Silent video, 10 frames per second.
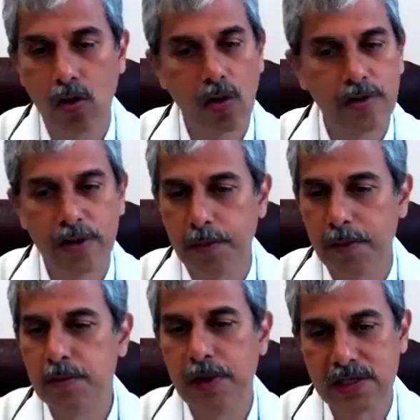all their
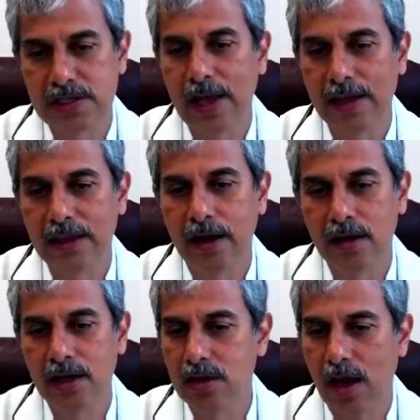patients like that.
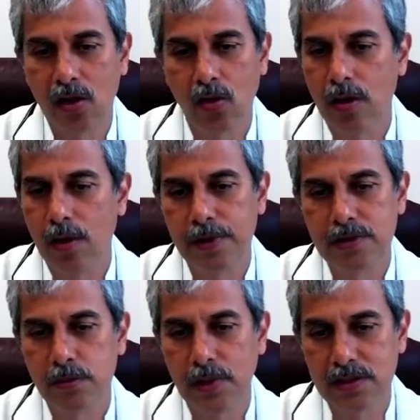Yes, I called a
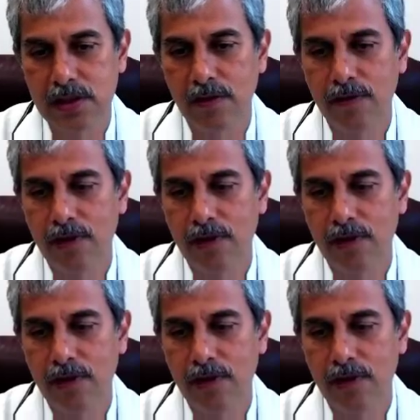patient myself.